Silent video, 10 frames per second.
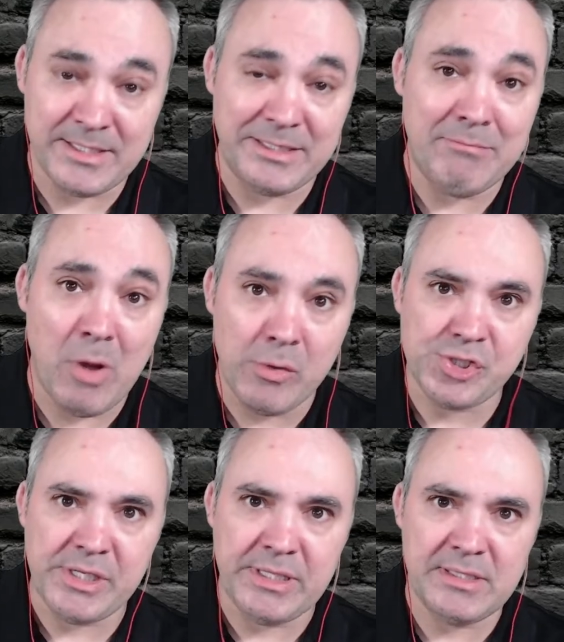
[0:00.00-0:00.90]

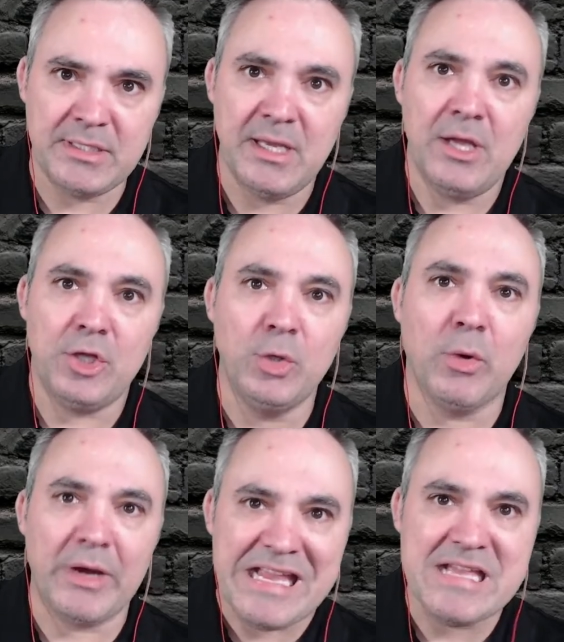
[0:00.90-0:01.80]
emotions. You
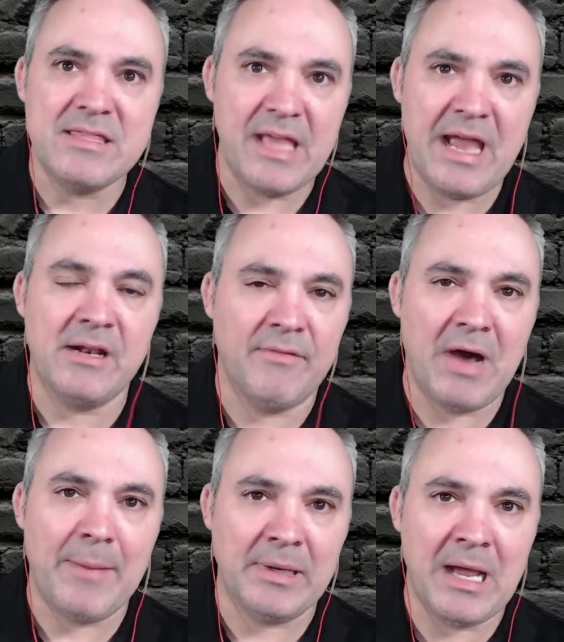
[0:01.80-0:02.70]
are in the head of
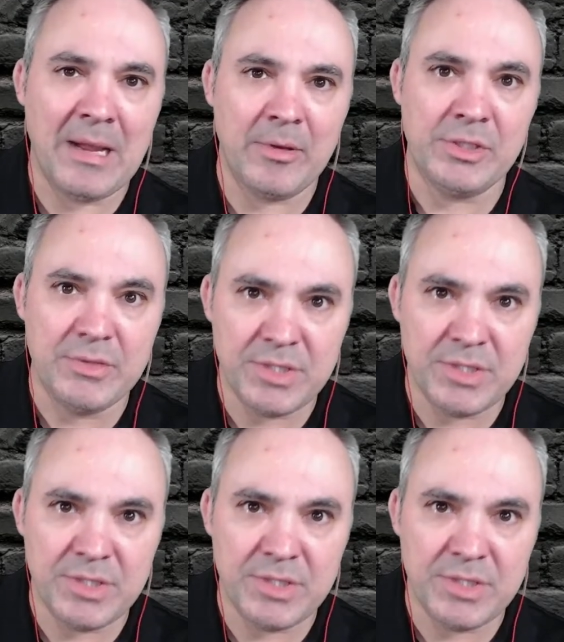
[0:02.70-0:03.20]
Oppenheimer.